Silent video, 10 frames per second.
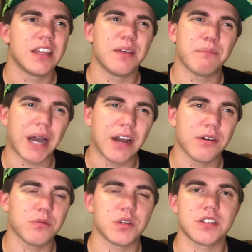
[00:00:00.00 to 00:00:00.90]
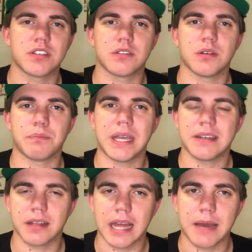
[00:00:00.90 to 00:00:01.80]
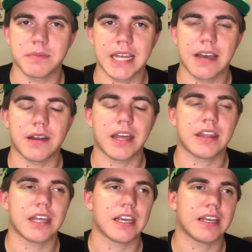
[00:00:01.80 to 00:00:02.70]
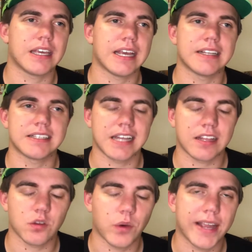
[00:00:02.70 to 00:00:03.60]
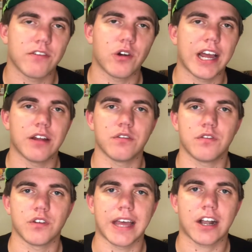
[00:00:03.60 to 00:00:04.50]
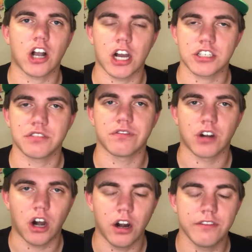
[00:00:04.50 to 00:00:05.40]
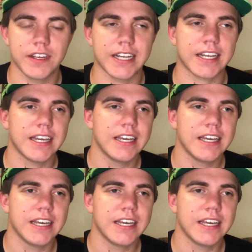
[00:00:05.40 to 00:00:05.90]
Then Byron was pinned a lap down, I think. He had to take the wave around for that caution for Harvick.